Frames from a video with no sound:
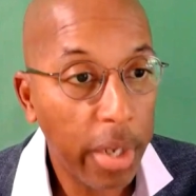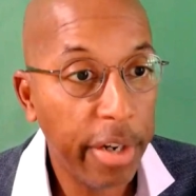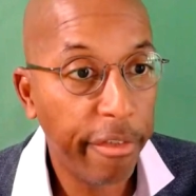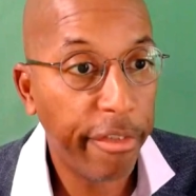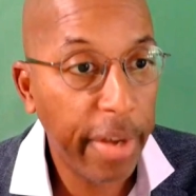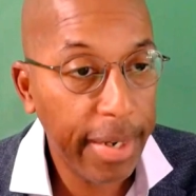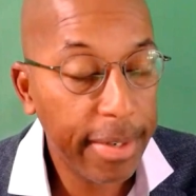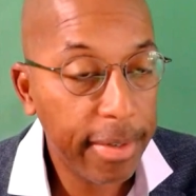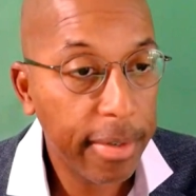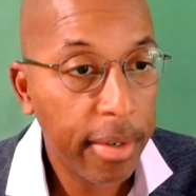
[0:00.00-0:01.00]
an
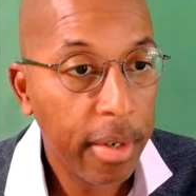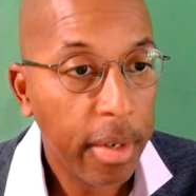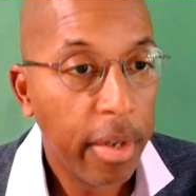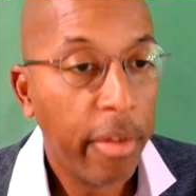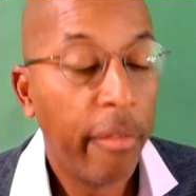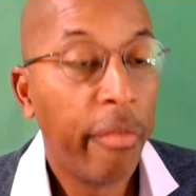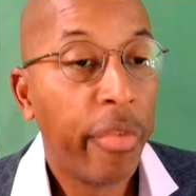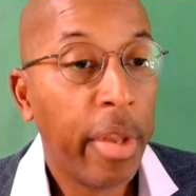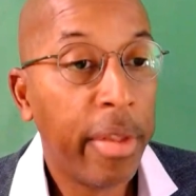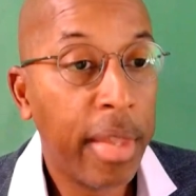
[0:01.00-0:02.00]
event
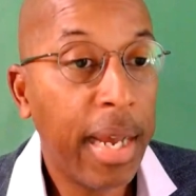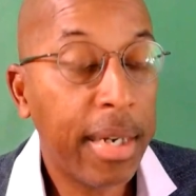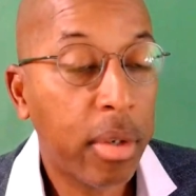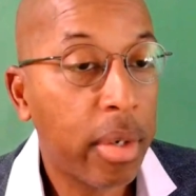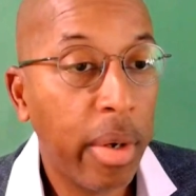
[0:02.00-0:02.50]
that